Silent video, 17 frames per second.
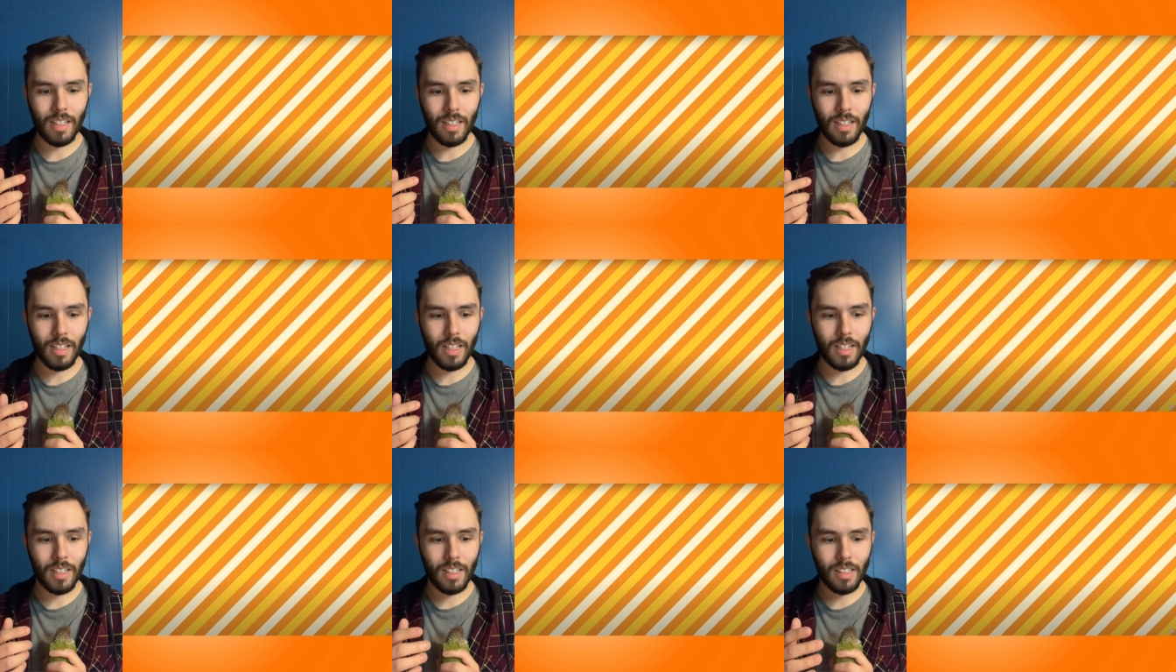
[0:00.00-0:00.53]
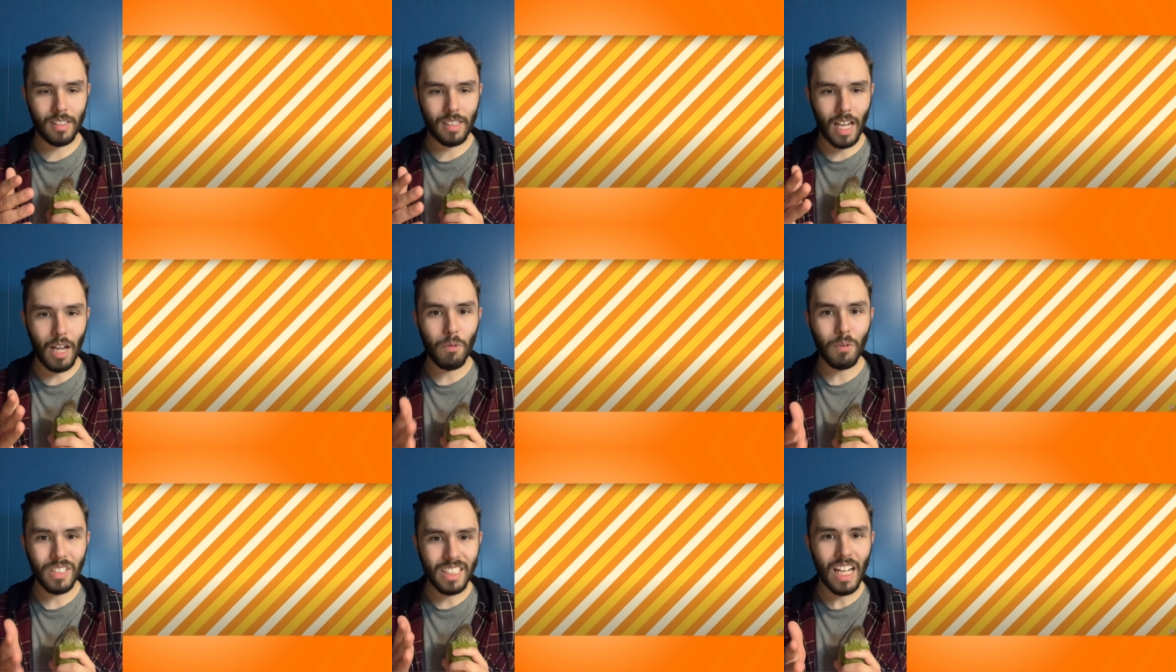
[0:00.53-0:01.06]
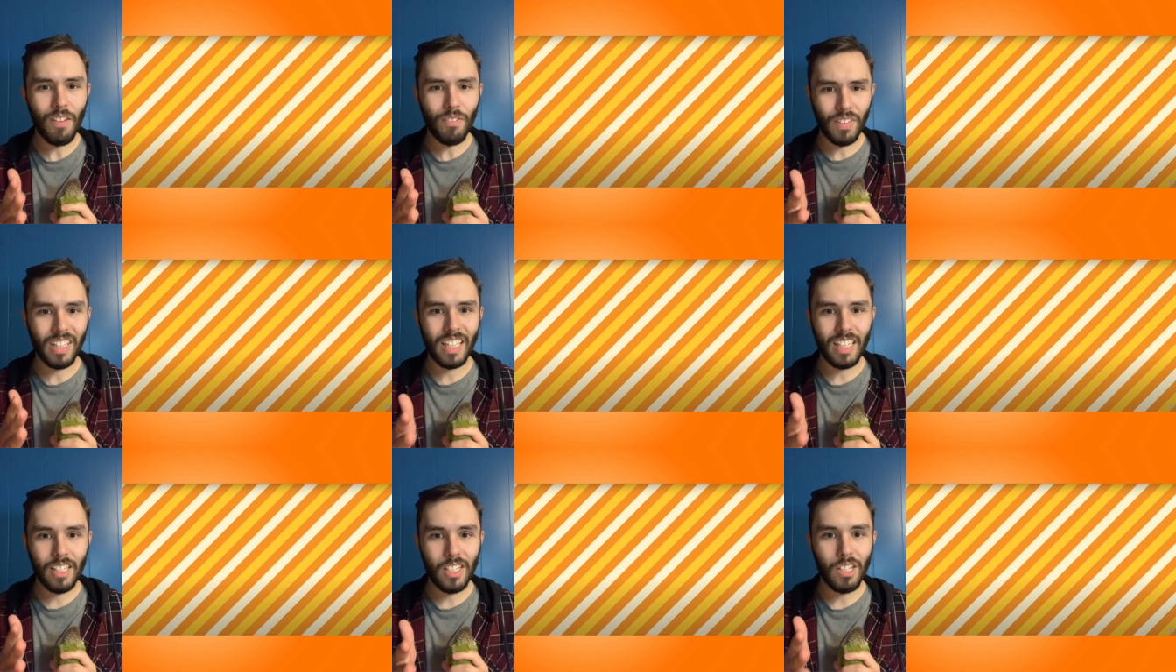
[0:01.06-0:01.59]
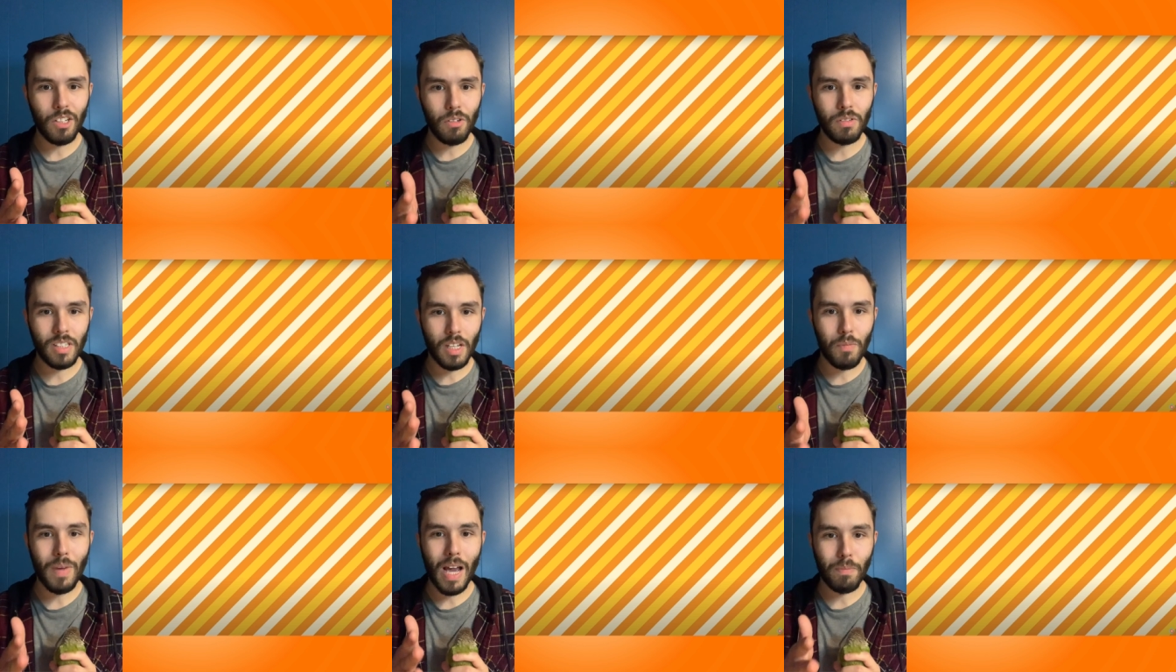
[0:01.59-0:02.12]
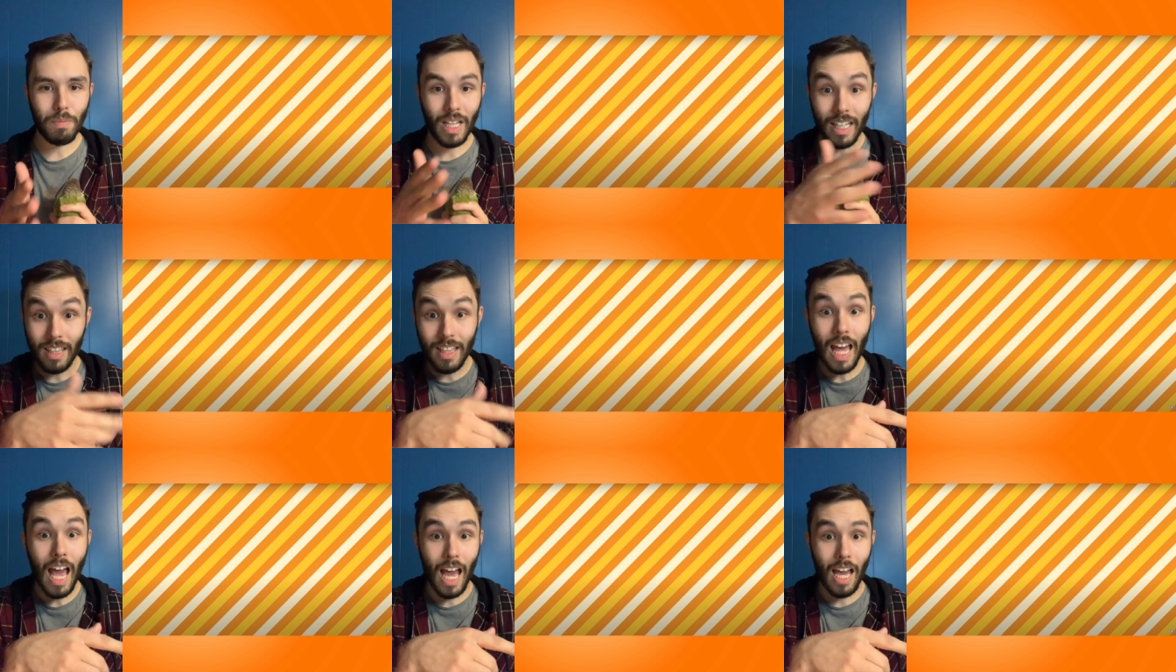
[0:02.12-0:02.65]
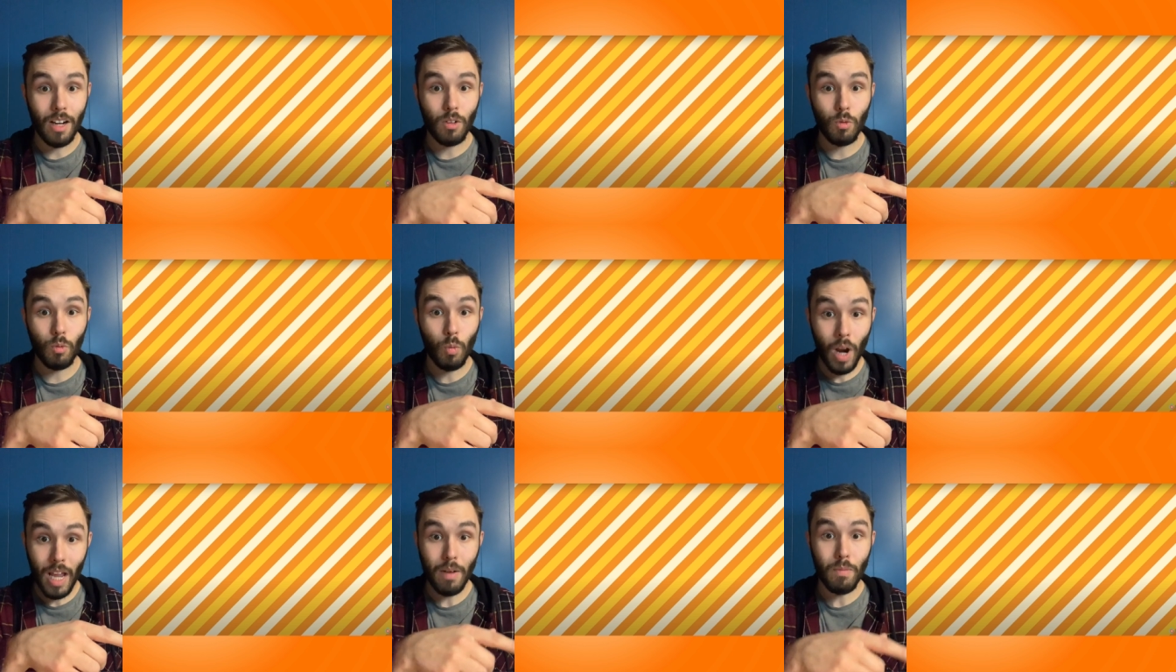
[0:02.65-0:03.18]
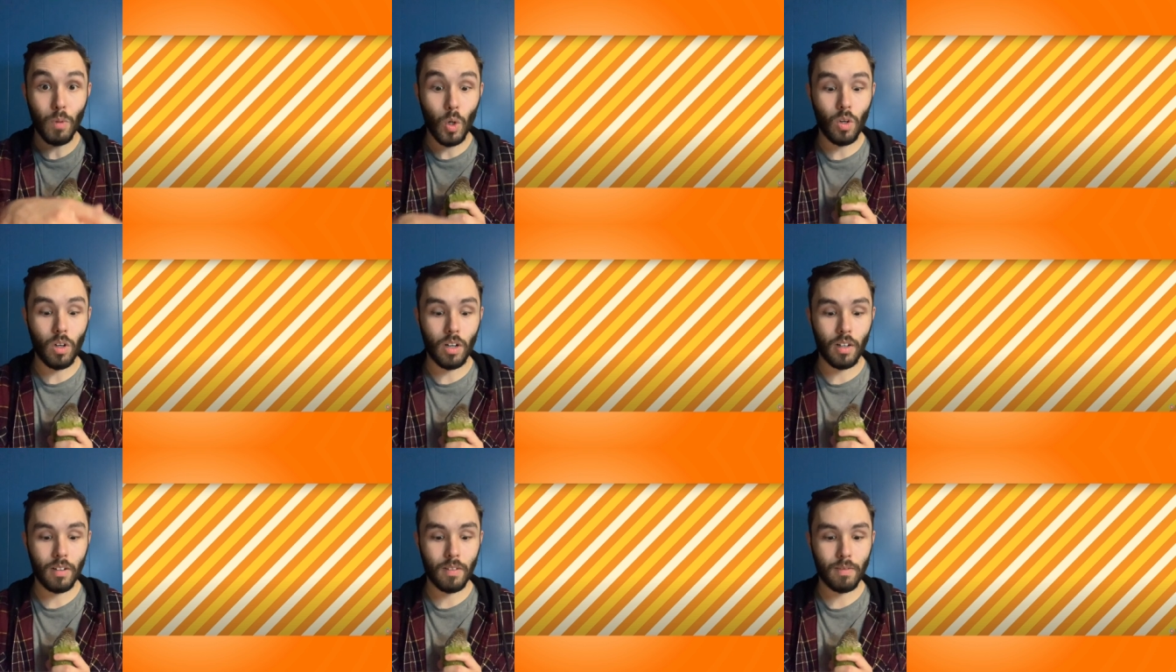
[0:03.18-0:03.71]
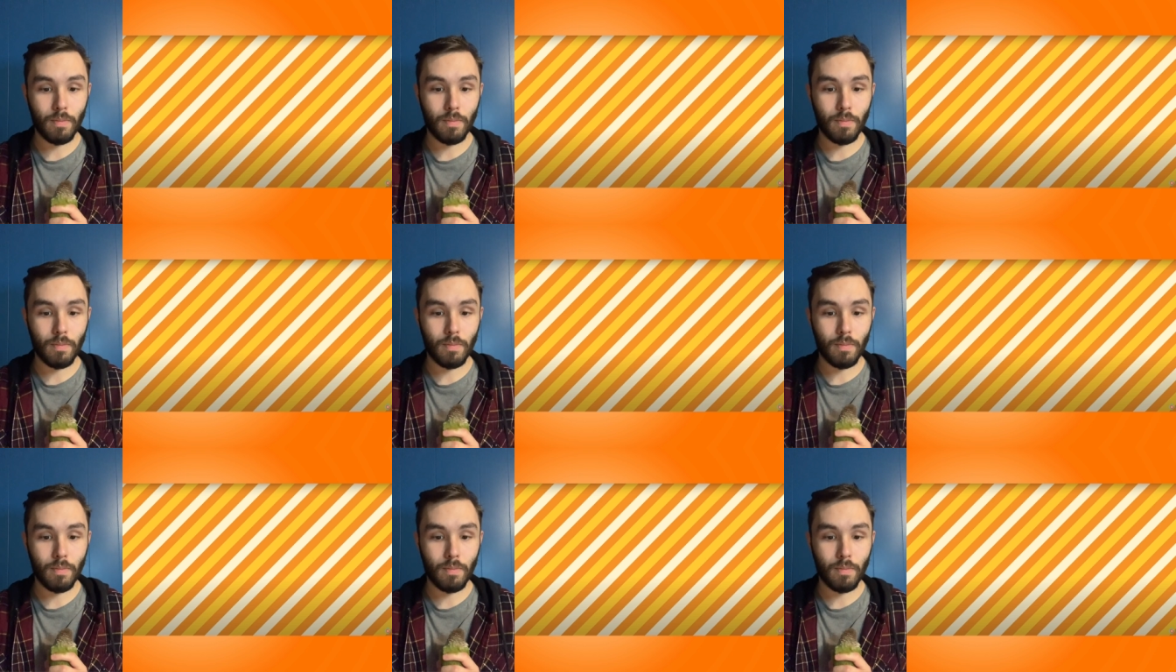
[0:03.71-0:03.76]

because uh, I would definitely use a map like that way more.